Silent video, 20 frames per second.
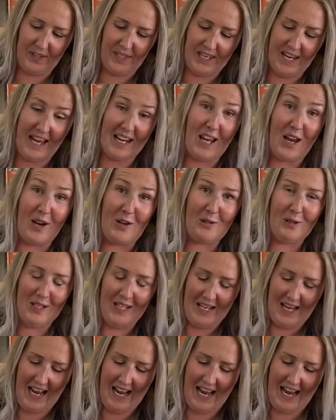yellow,
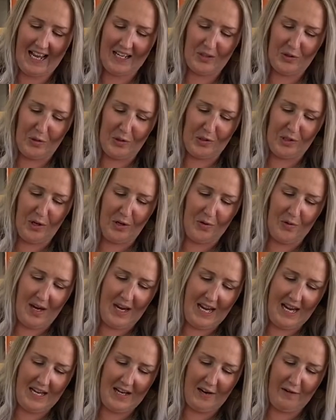and also a
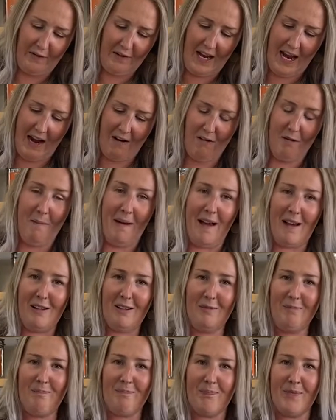hint of
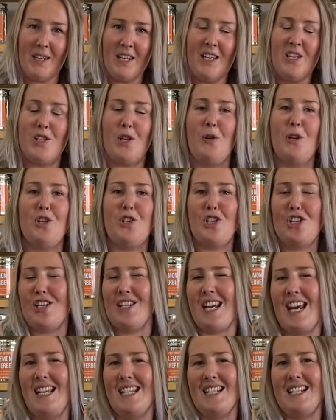caramel. So it should
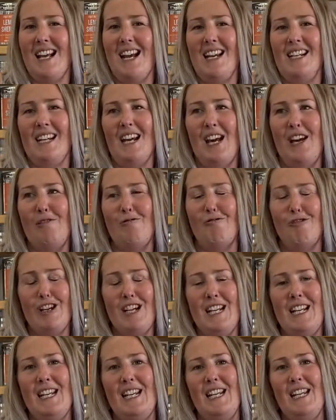taste like a
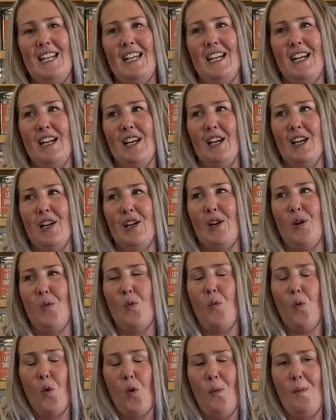really
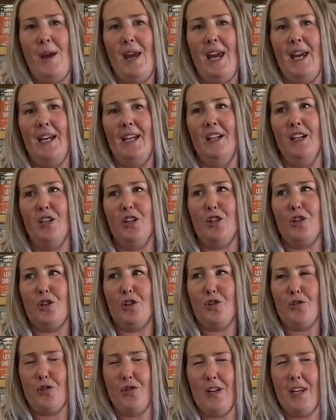warming,
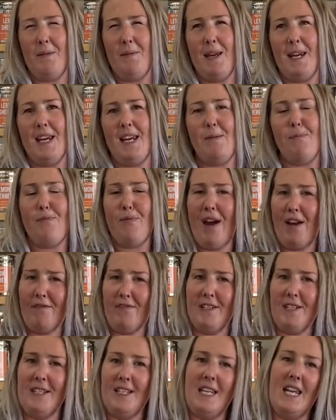creamy
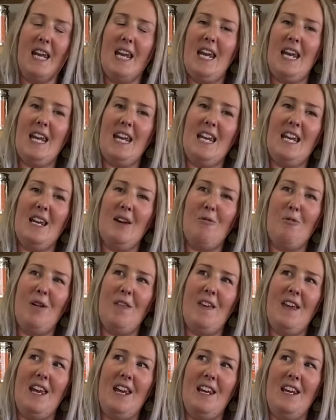breakfast tea with
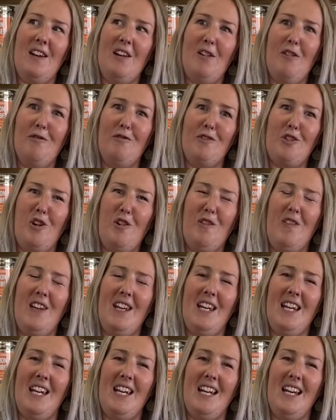a hint of
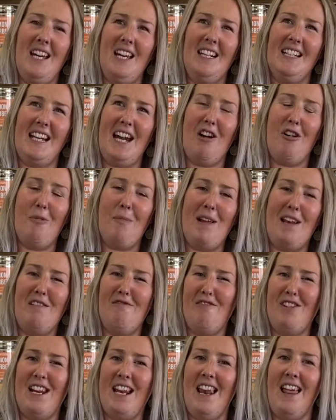toffee and caramel and
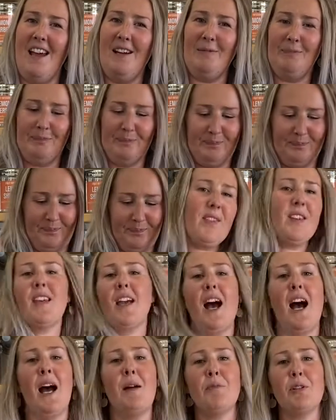vanilla.
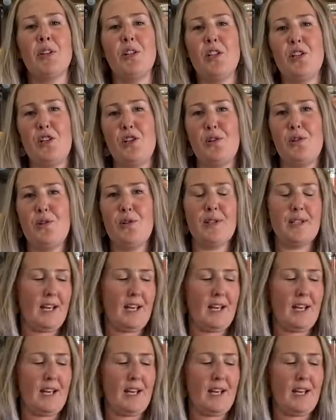I'm gonna use